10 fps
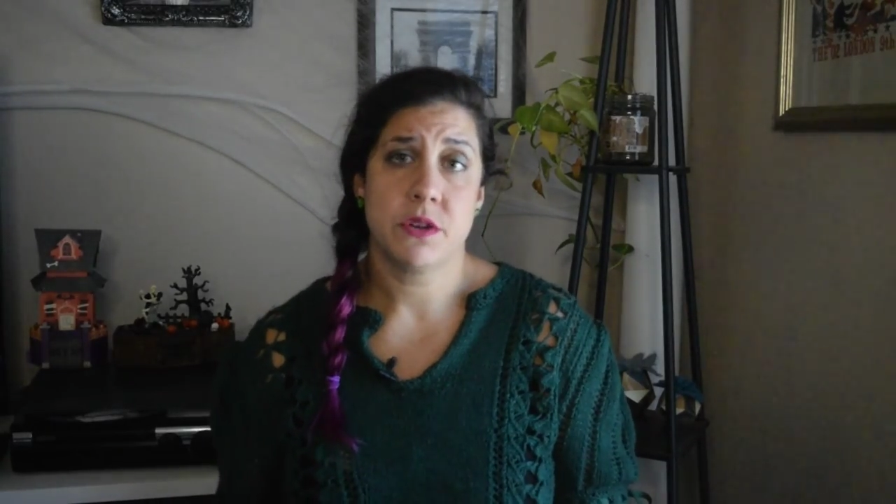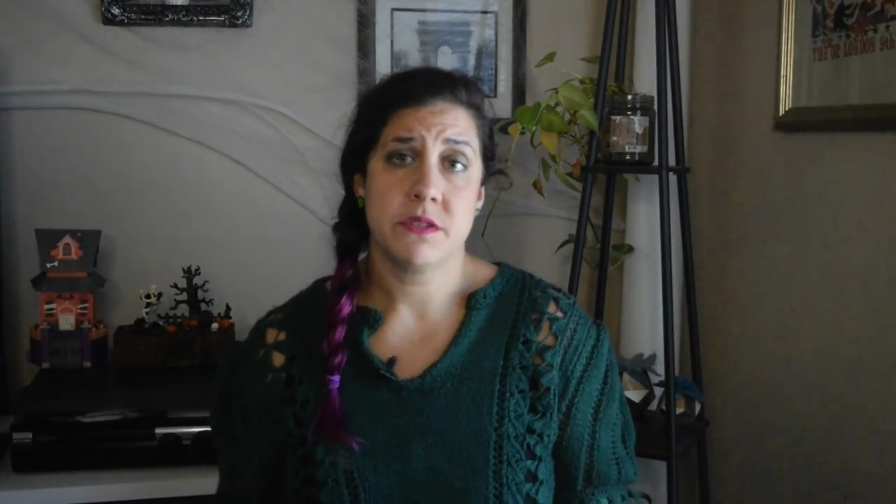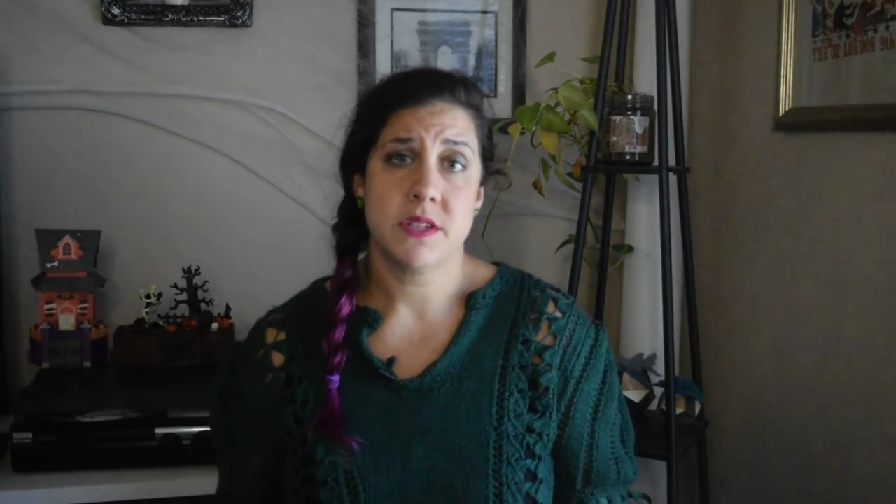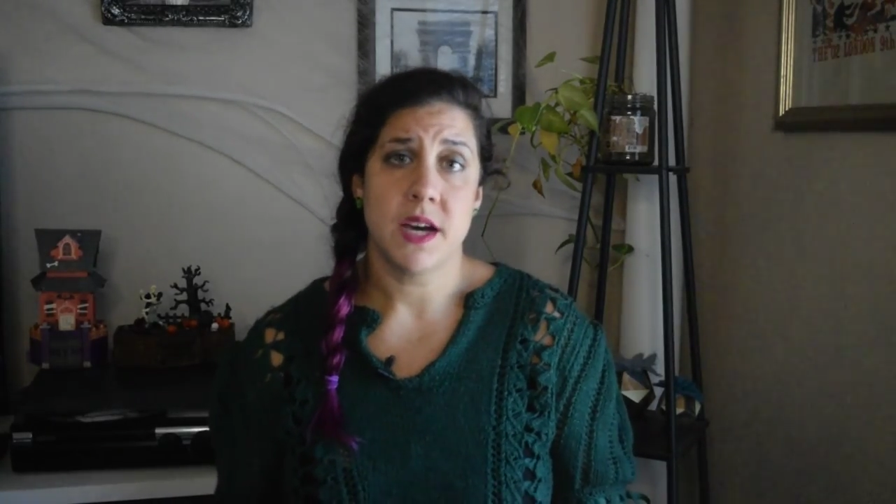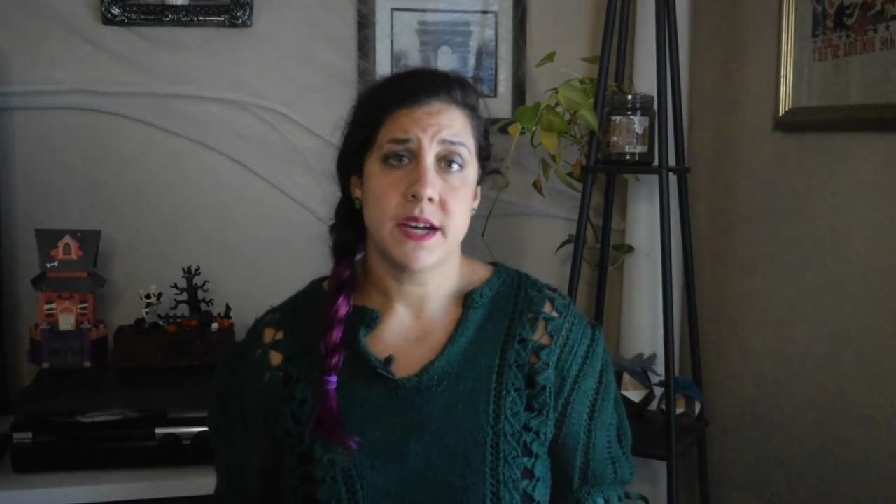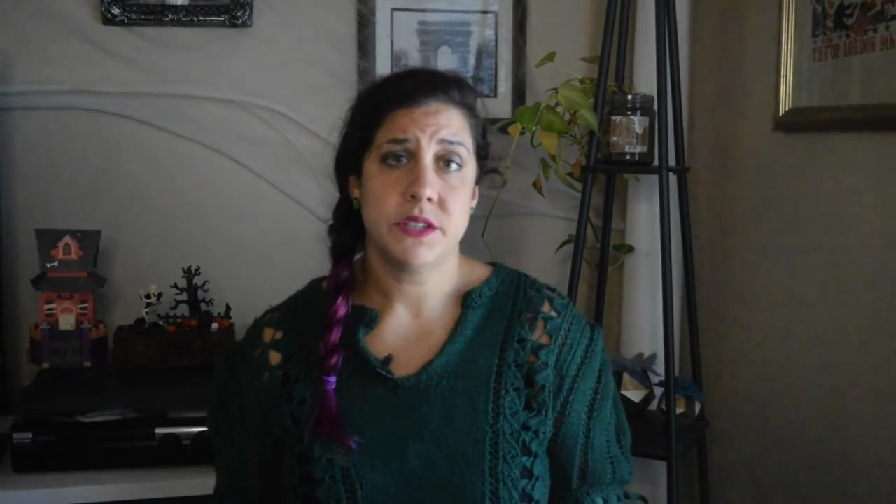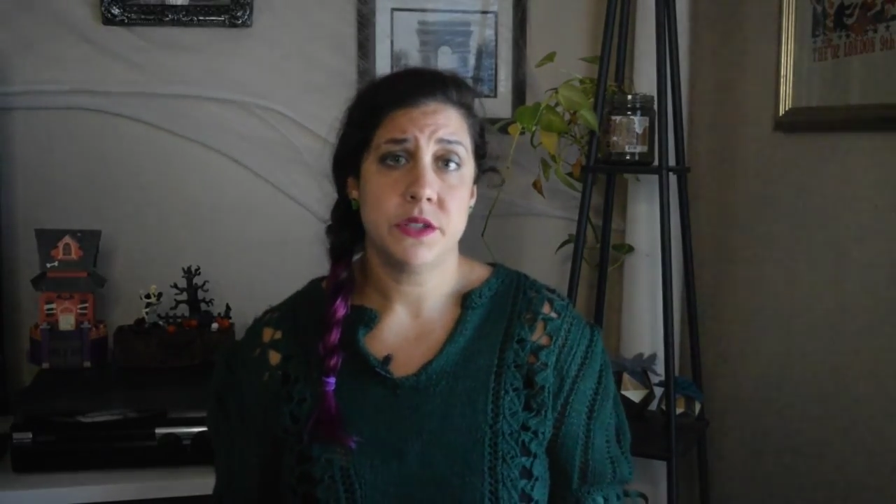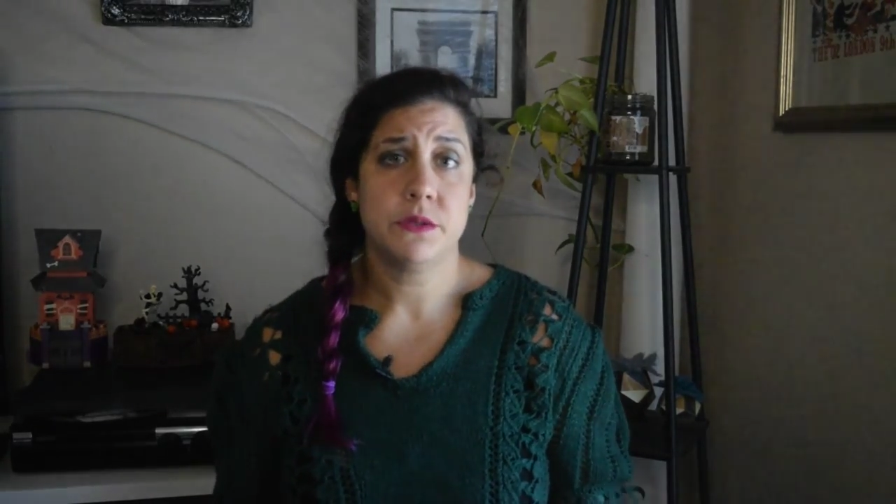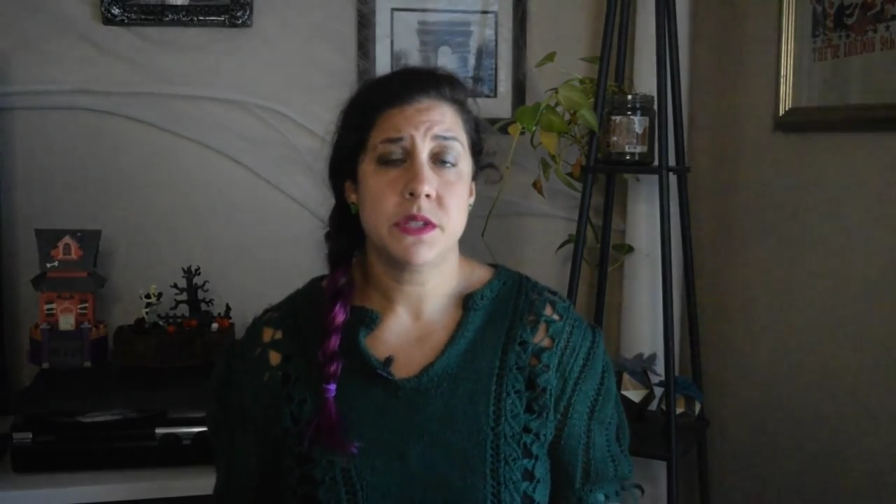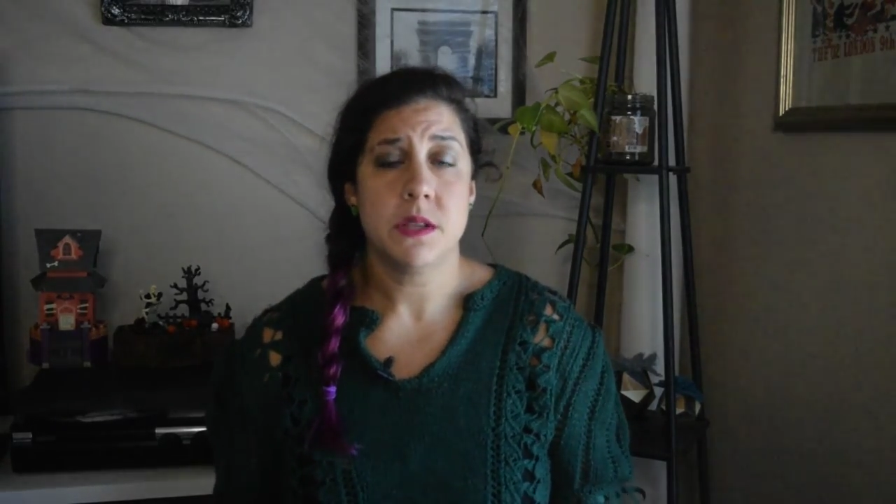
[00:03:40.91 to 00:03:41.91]
on the dyes
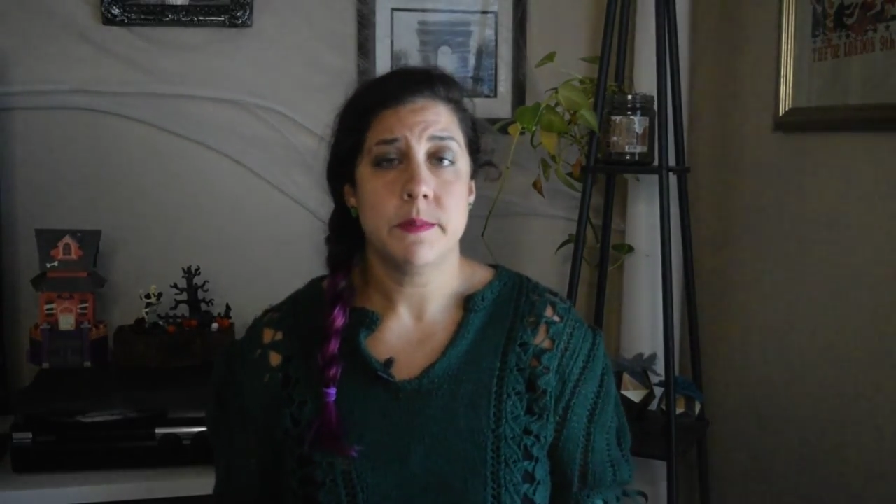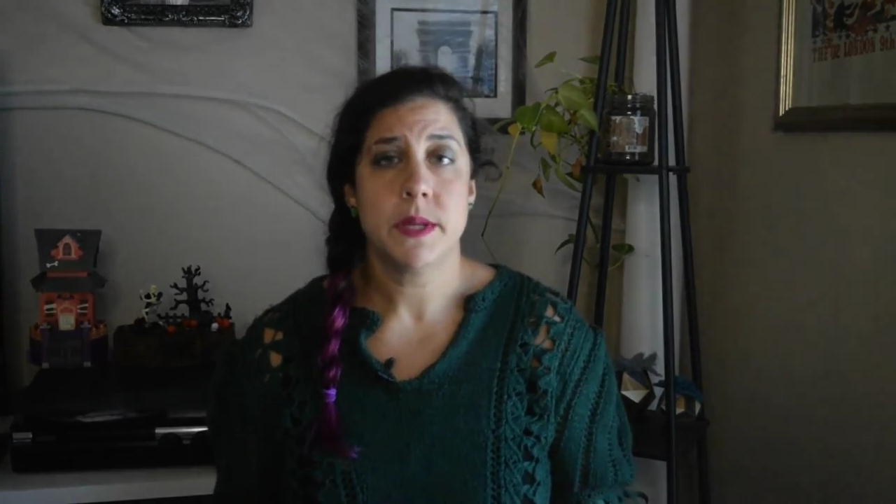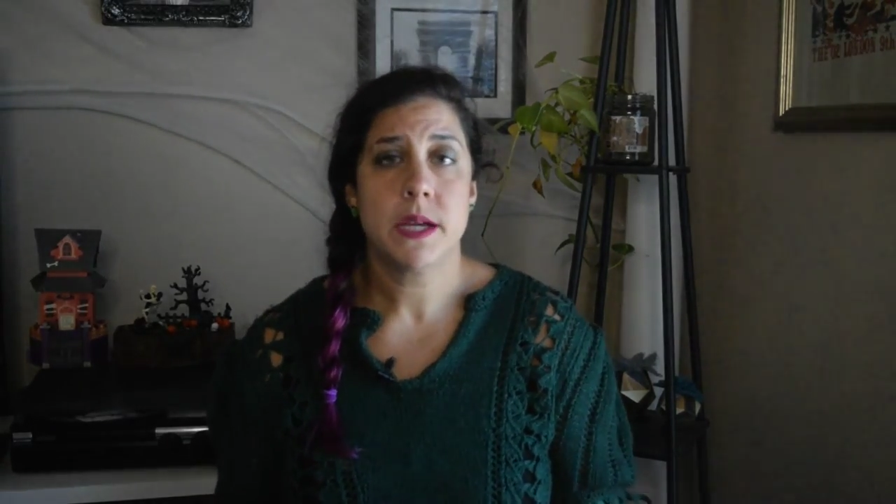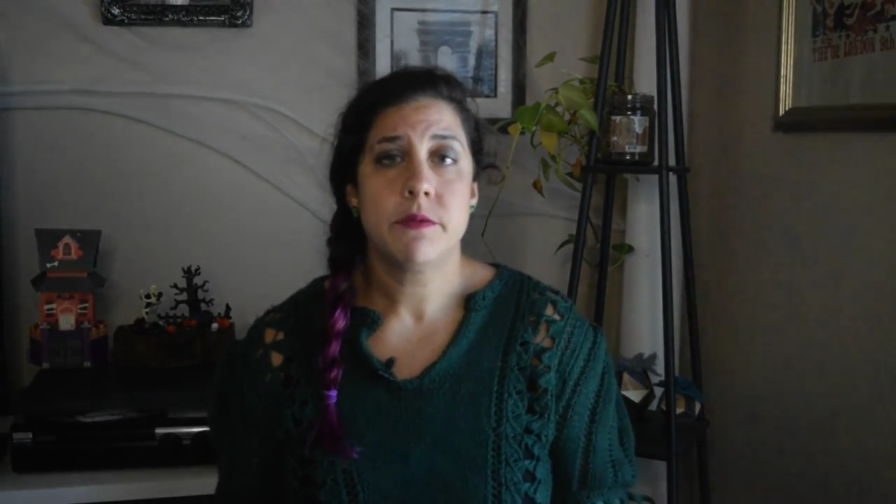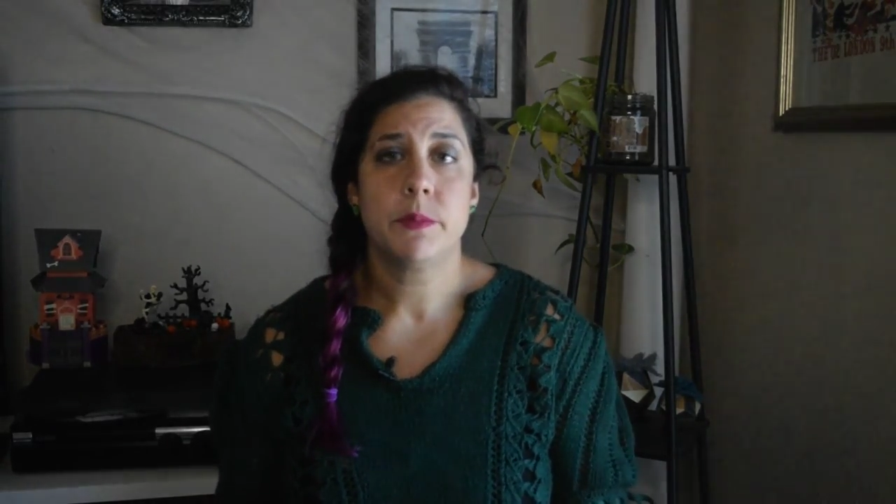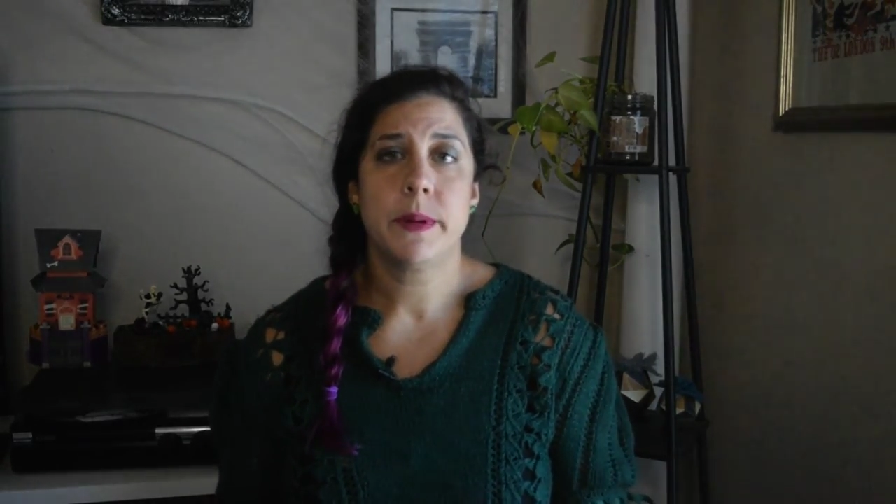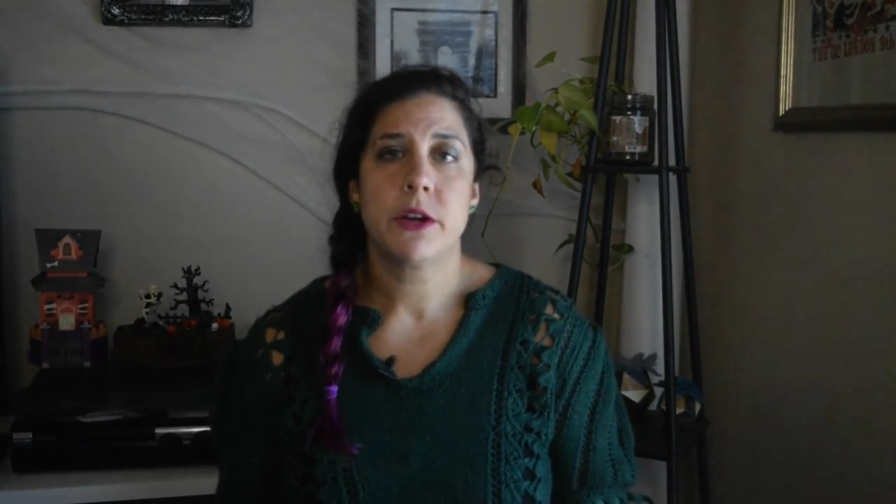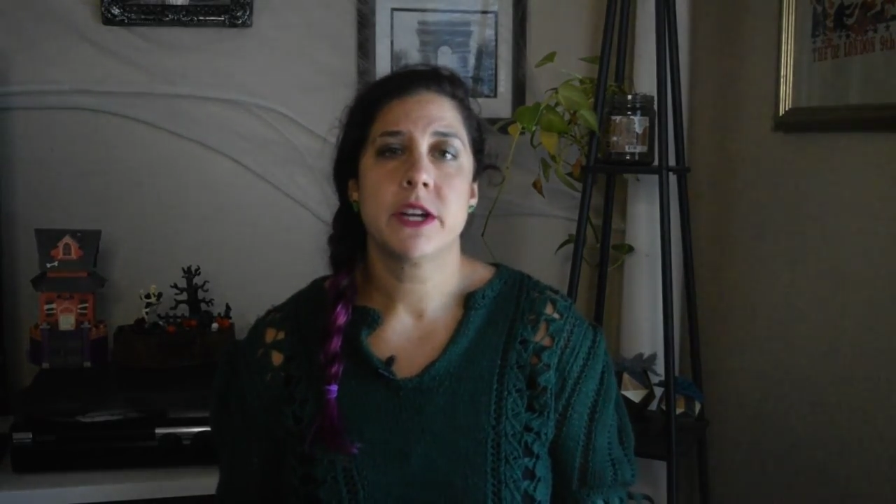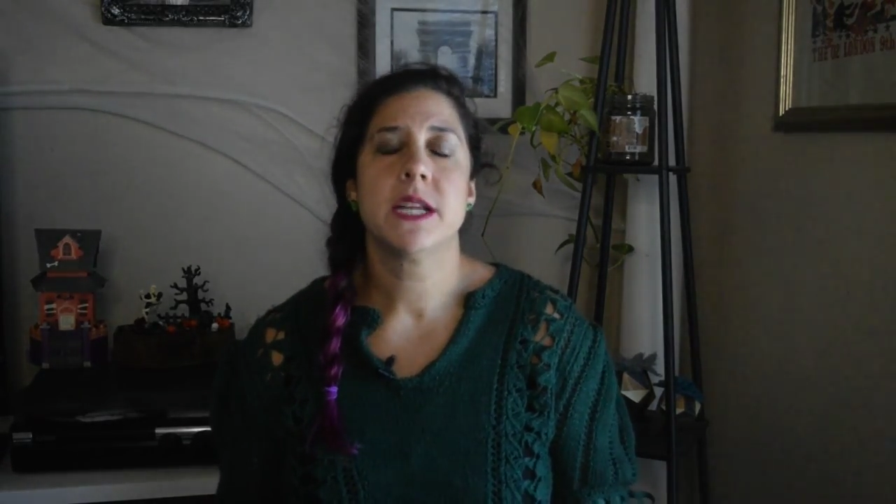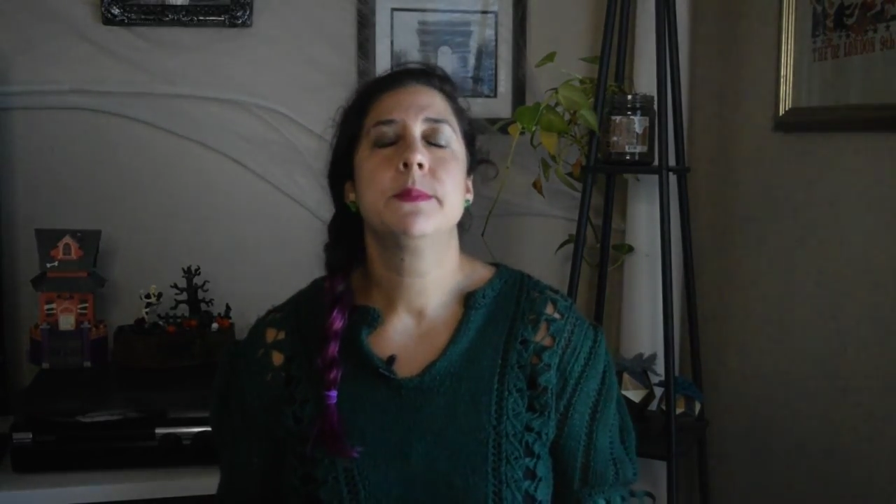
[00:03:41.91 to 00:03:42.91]
used in the medieval
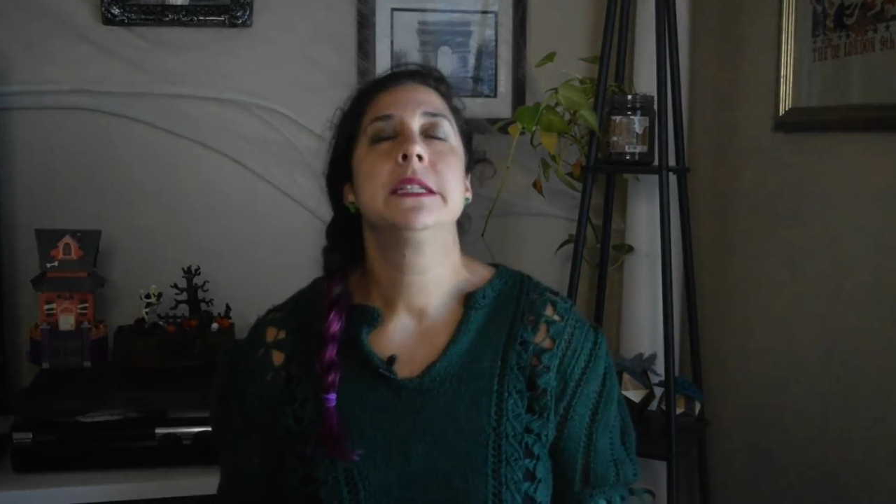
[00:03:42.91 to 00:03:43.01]
period,